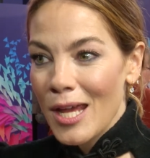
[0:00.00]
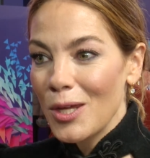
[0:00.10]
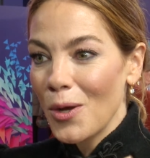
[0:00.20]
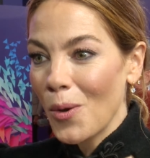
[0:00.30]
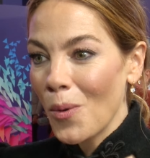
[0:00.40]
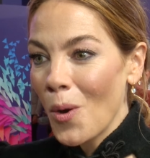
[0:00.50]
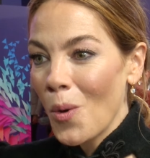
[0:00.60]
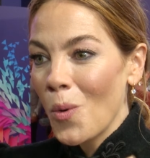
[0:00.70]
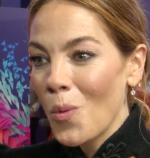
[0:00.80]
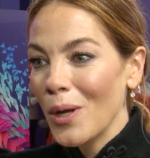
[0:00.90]
You know,
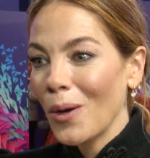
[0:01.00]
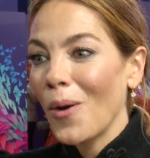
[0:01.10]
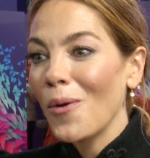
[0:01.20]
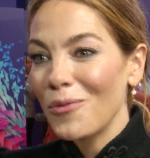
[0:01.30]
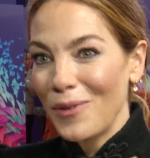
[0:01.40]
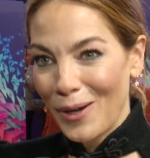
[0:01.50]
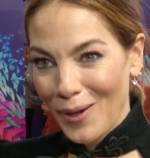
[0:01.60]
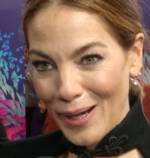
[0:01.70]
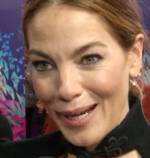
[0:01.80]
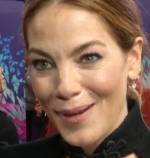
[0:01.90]
we are all
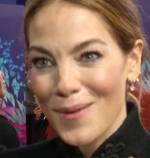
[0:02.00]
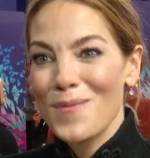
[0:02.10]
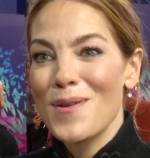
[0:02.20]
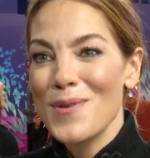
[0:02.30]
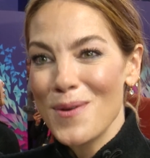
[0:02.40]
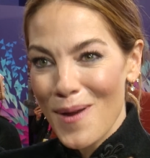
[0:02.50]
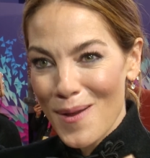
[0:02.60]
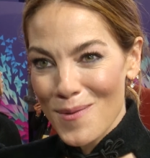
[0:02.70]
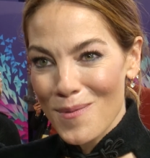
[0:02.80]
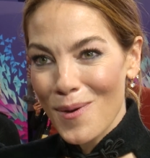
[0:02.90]
varied women
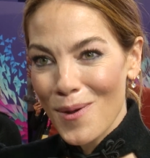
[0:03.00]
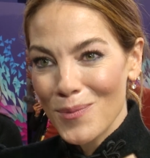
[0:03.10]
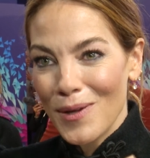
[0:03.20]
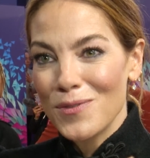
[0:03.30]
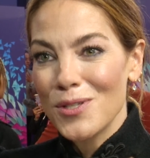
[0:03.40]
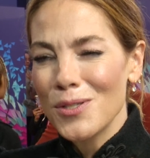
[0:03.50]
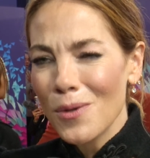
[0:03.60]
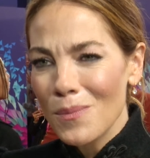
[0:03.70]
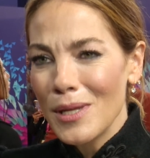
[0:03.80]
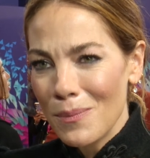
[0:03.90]
around the world. We have
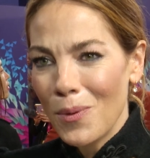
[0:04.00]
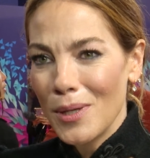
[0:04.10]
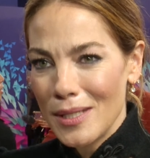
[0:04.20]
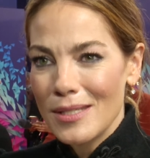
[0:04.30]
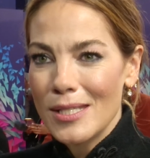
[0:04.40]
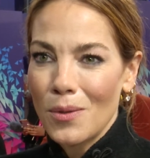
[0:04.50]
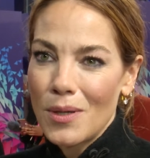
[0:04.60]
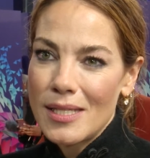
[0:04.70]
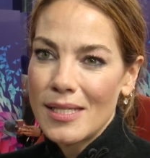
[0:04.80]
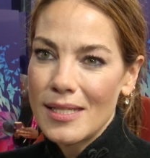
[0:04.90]
so many poignant
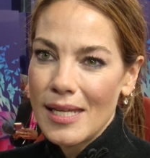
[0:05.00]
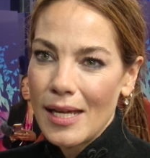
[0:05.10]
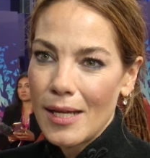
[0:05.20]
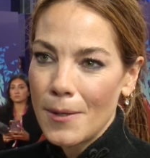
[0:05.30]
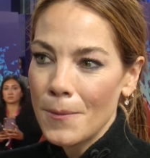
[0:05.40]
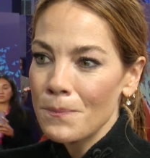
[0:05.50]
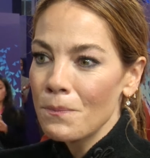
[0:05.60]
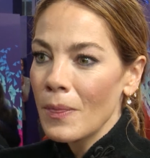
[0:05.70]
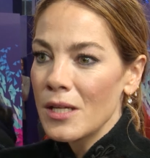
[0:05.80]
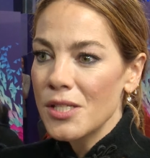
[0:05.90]
stories to tell,
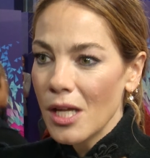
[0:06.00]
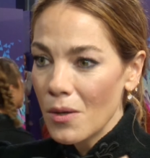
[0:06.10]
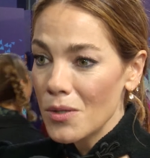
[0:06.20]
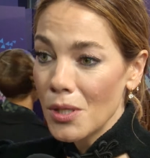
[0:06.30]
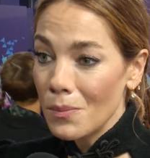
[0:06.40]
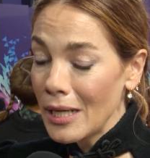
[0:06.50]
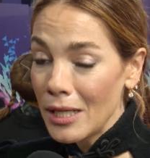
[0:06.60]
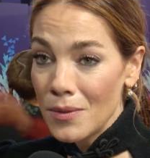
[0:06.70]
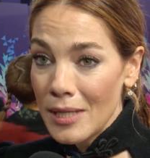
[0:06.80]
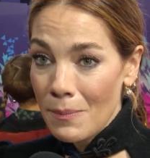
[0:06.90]
so
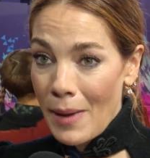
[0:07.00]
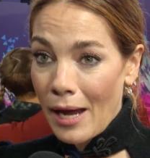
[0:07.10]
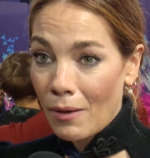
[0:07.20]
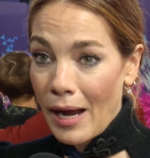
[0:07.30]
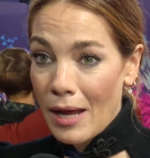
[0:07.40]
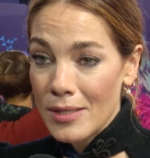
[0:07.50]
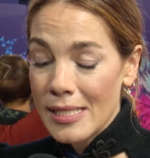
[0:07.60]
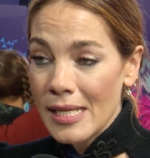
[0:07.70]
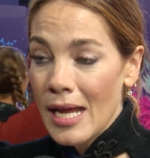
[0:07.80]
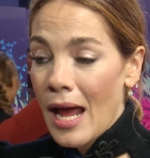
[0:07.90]
many unique
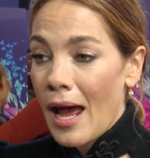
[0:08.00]
backgrounds.